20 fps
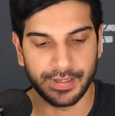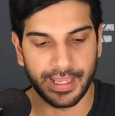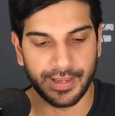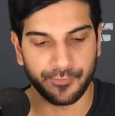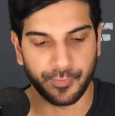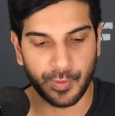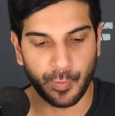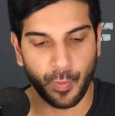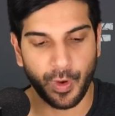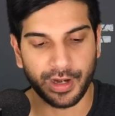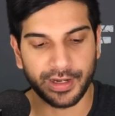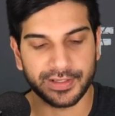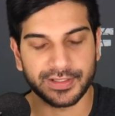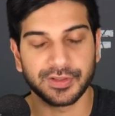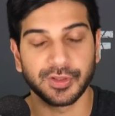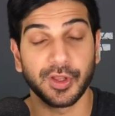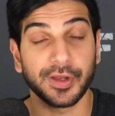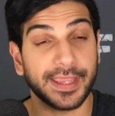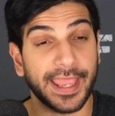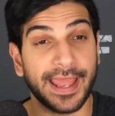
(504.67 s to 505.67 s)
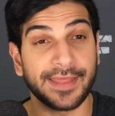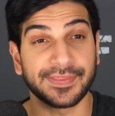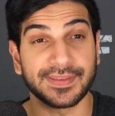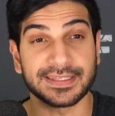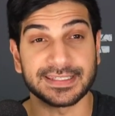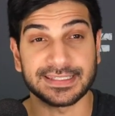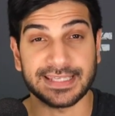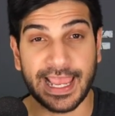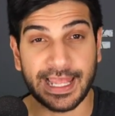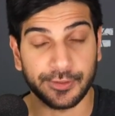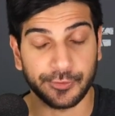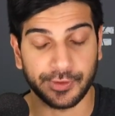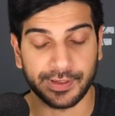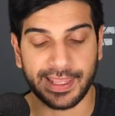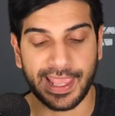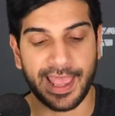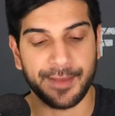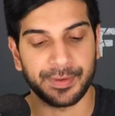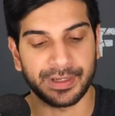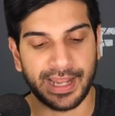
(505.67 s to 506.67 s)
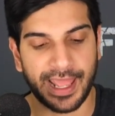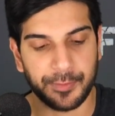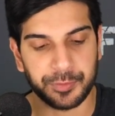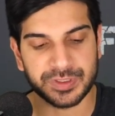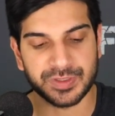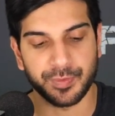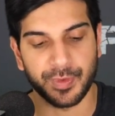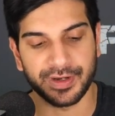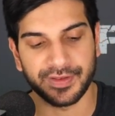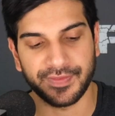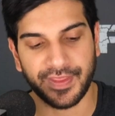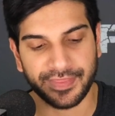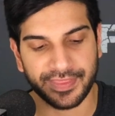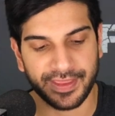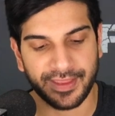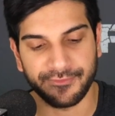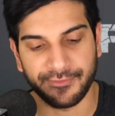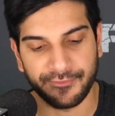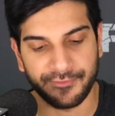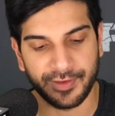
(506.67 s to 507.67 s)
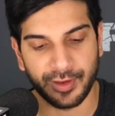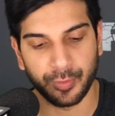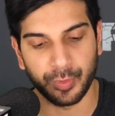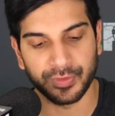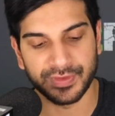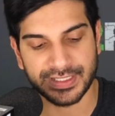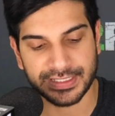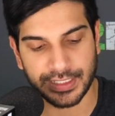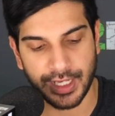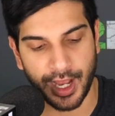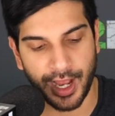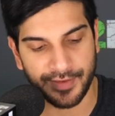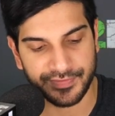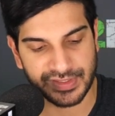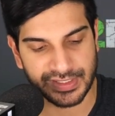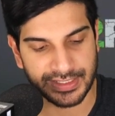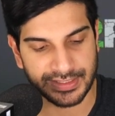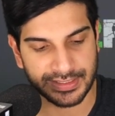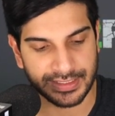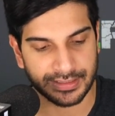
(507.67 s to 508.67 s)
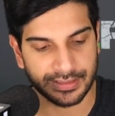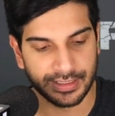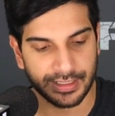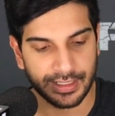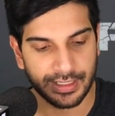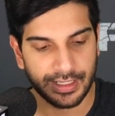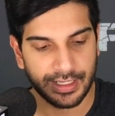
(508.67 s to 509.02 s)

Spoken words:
if we wanted to look at the salary cap and how much money that they have available this offseason,